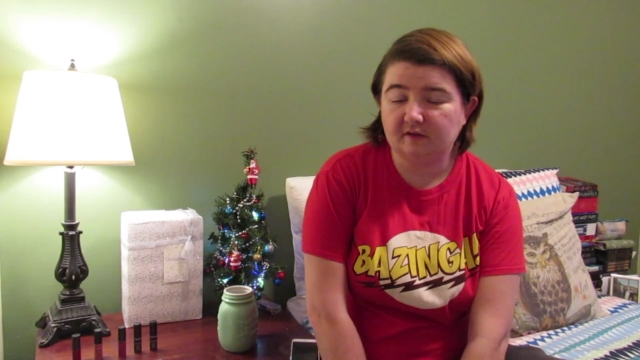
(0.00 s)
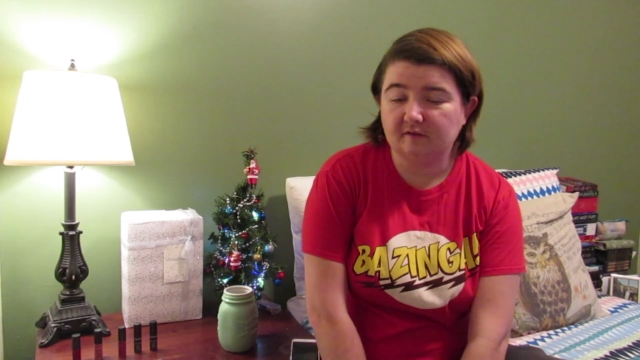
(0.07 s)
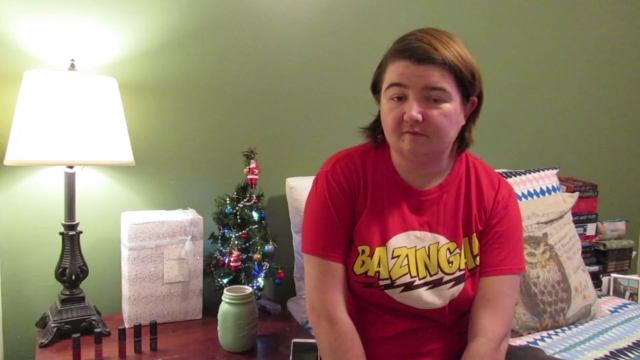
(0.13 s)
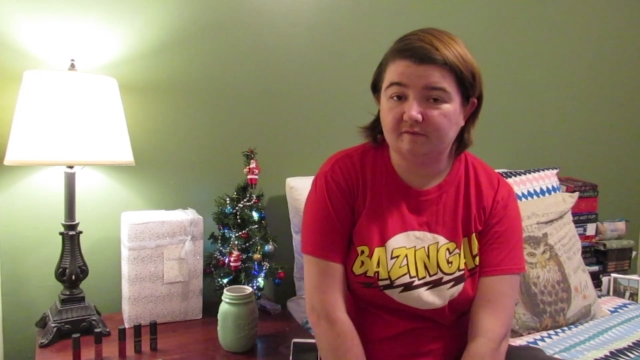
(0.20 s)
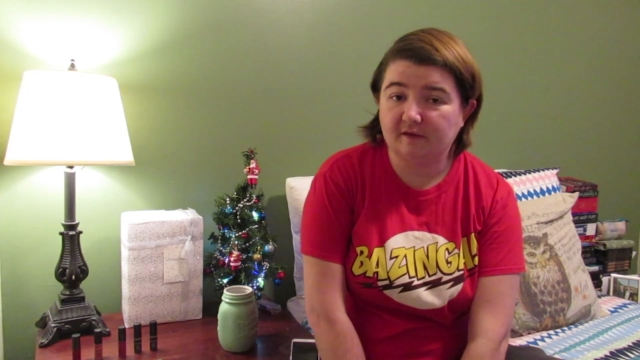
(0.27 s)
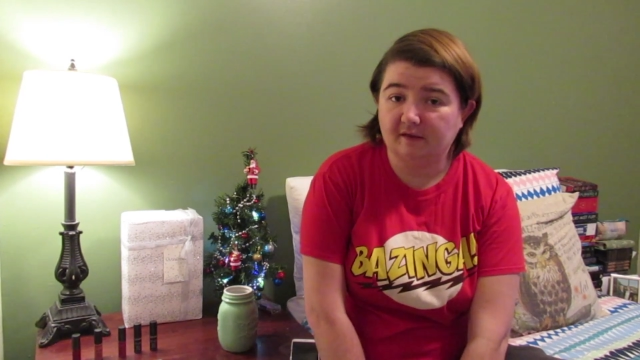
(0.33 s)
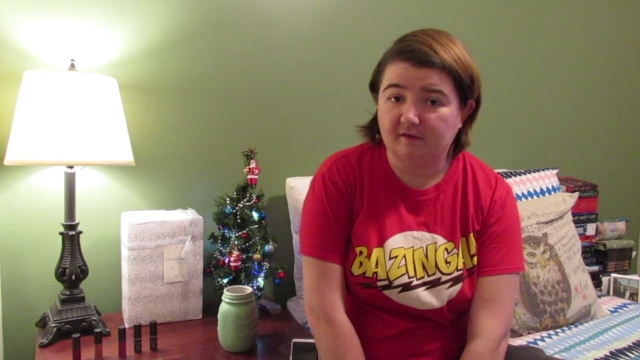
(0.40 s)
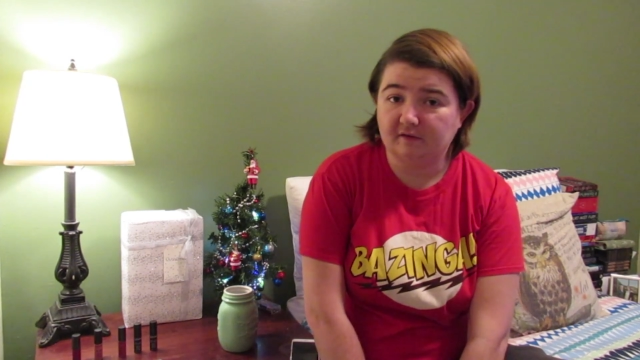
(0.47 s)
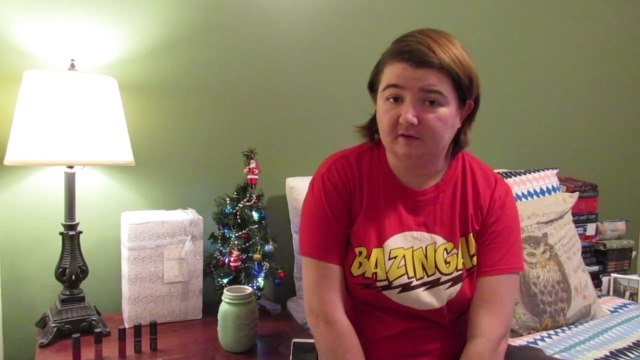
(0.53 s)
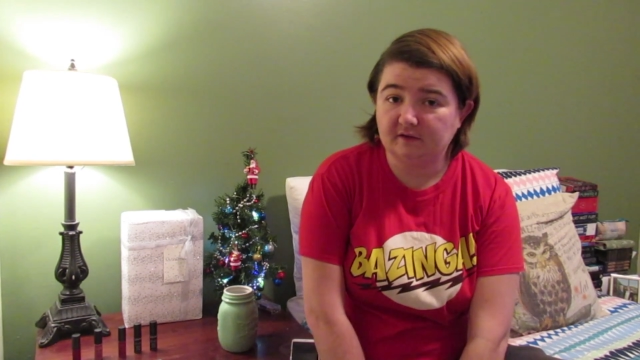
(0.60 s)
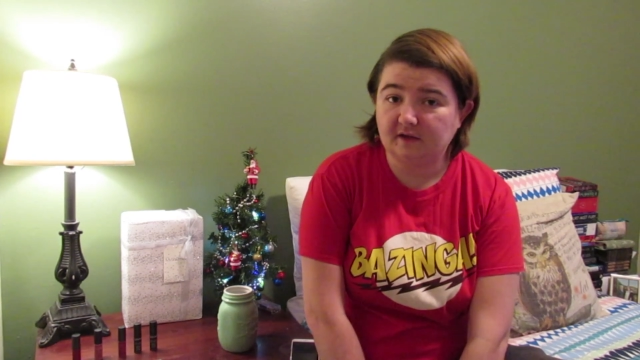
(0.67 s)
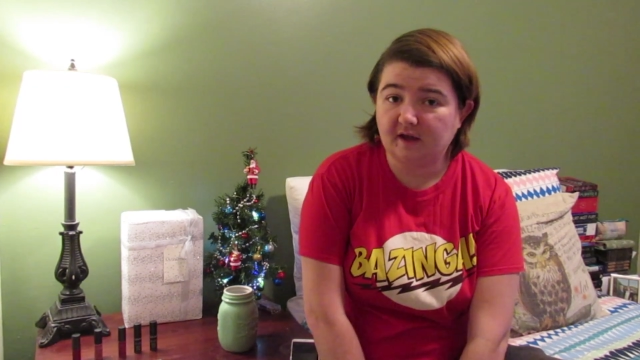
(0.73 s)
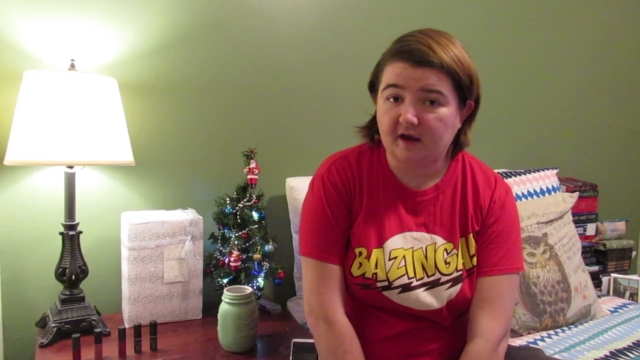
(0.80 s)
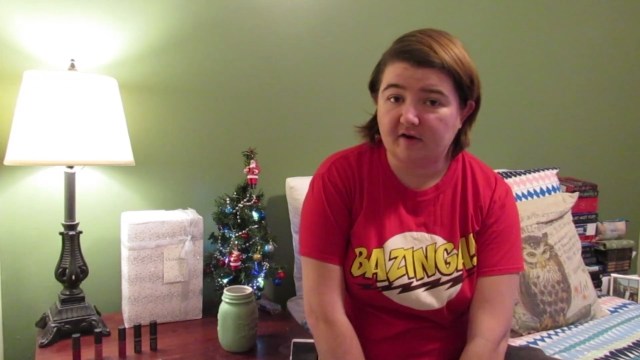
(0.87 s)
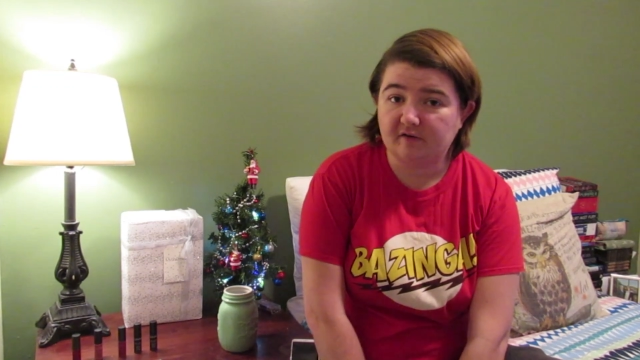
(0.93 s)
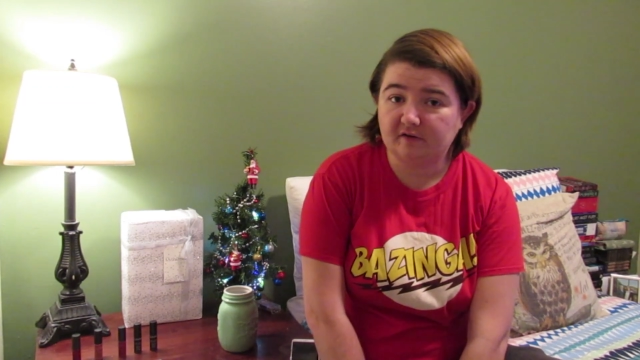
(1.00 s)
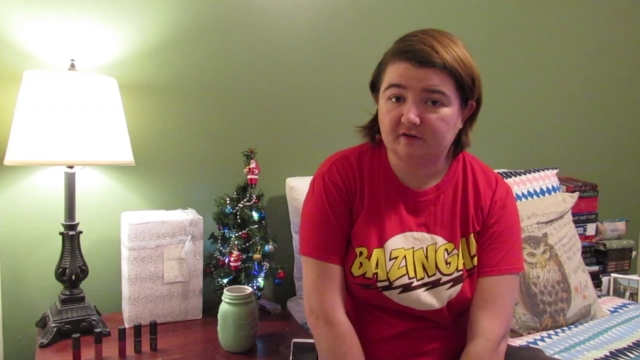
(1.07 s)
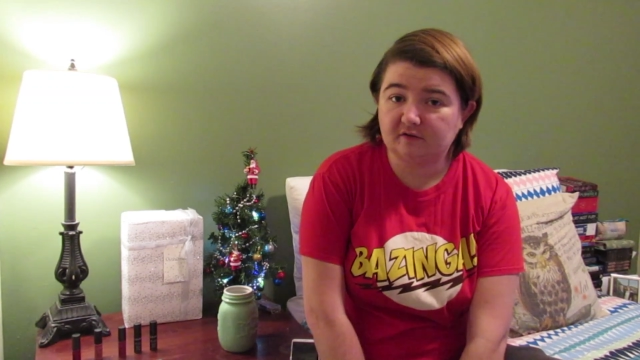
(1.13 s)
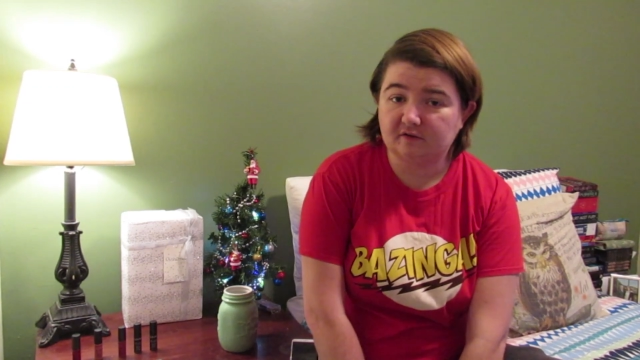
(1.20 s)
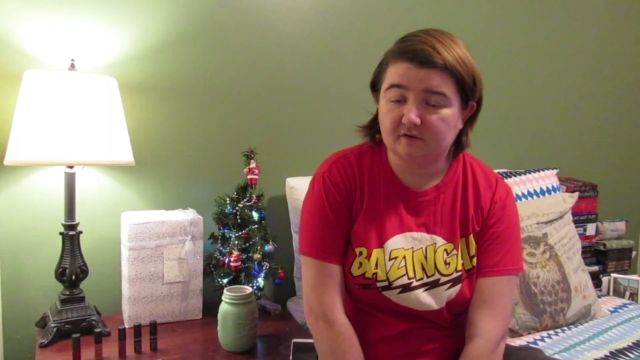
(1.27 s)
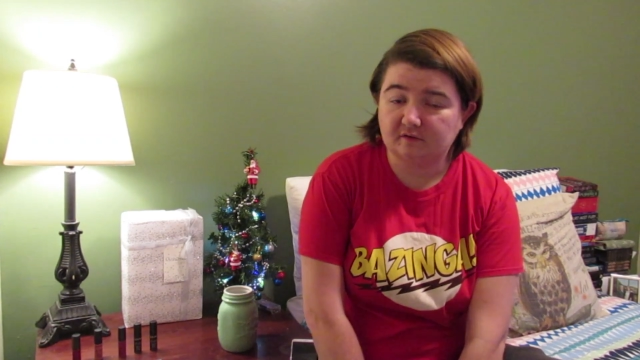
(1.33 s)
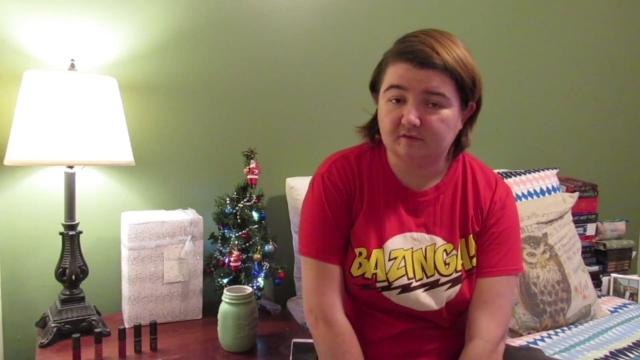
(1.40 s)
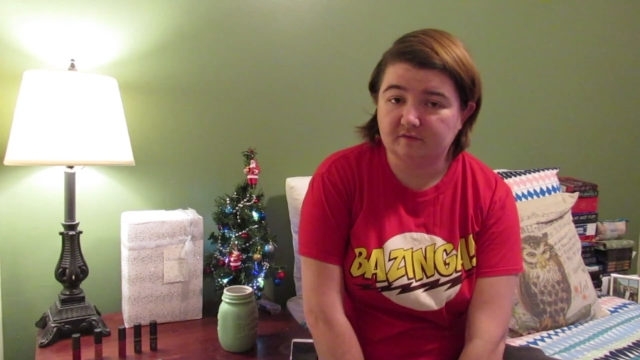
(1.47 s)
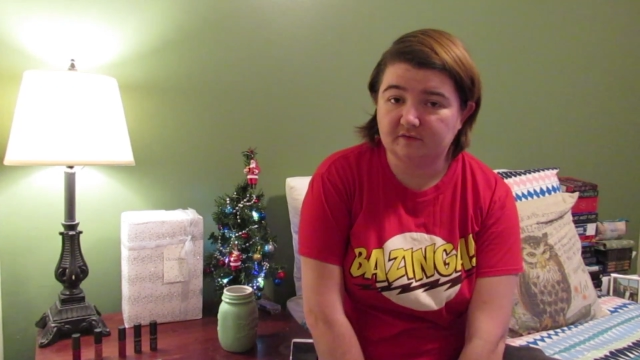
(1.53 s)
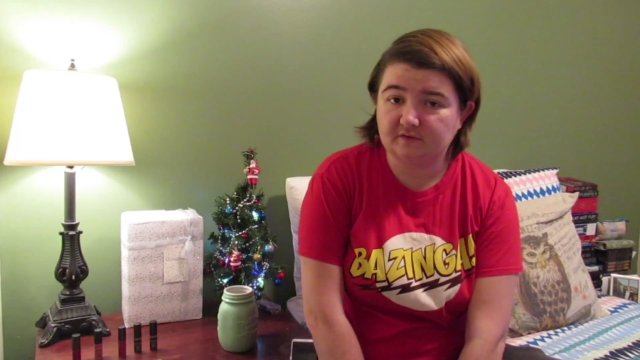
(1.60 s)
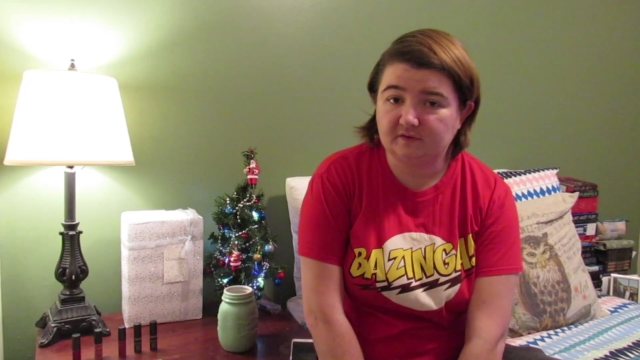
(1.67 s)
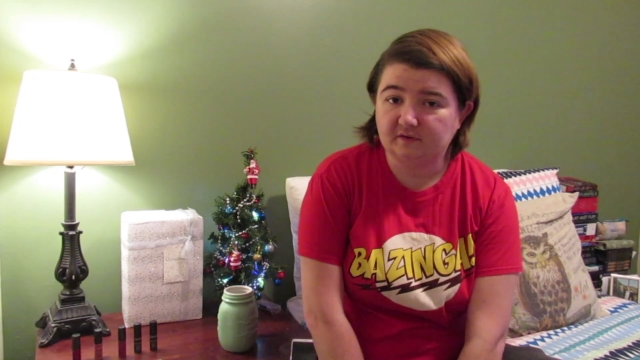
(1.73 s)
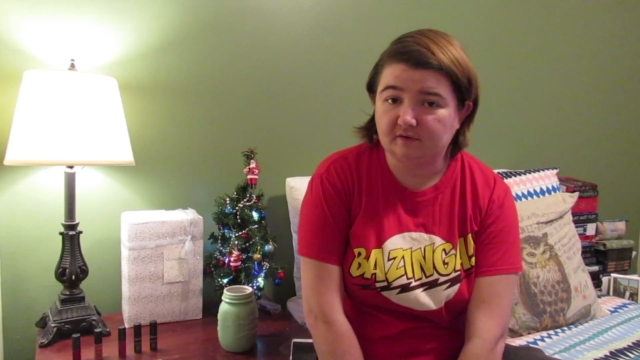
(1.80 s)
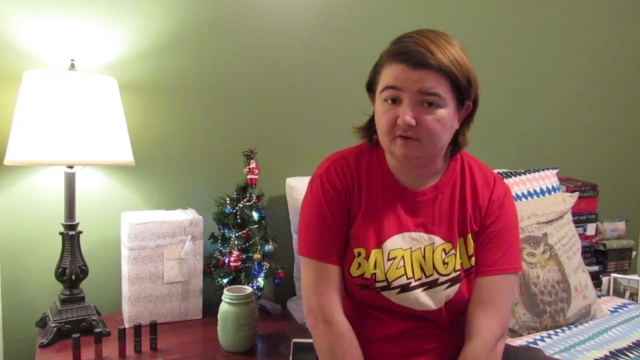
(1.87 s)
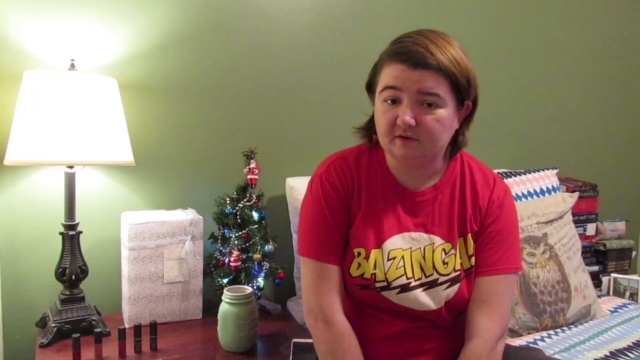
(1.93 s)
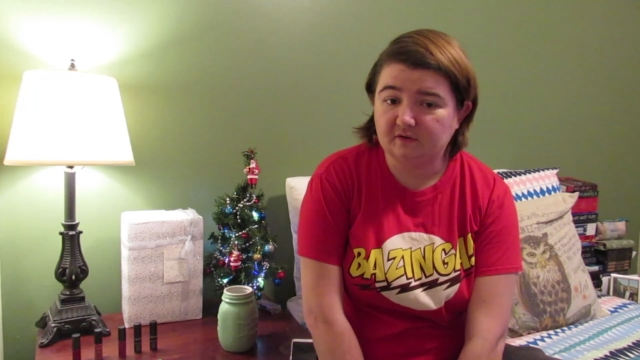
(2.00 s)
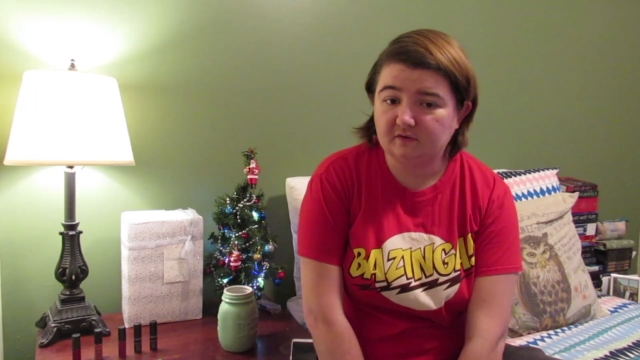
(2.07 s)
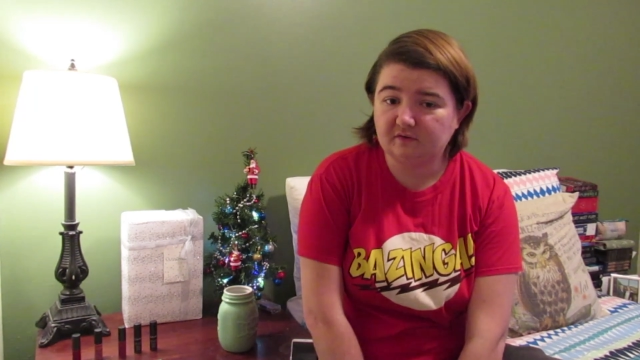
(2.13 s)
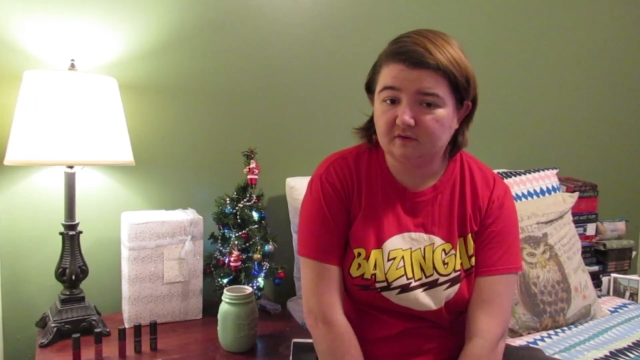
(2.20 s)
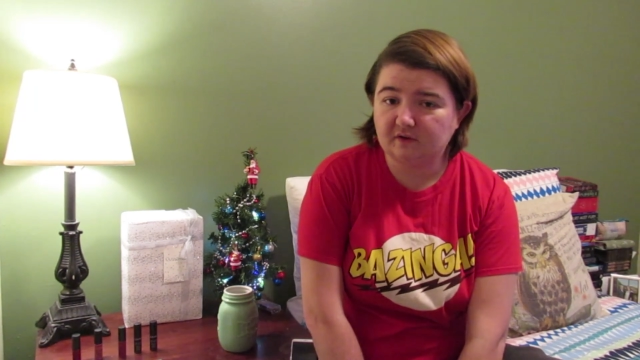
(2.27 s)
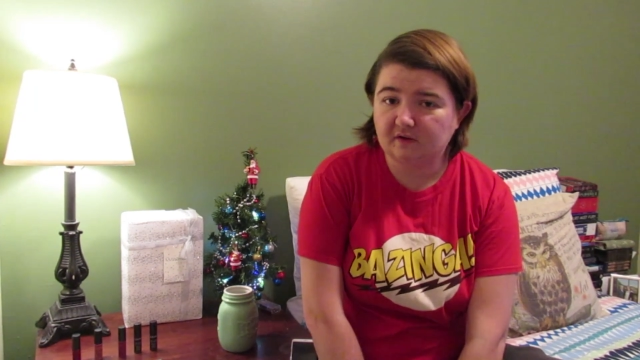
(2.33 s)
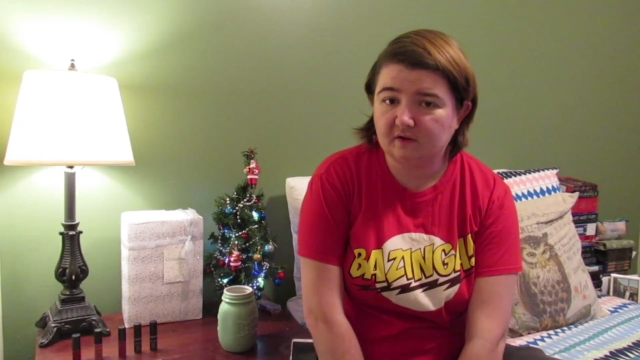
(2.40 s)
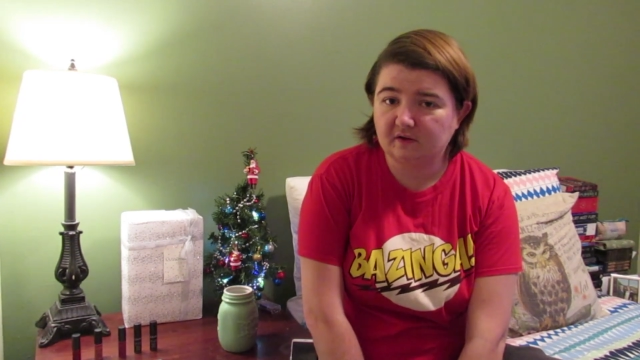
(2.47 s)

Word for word: the villain character of the series,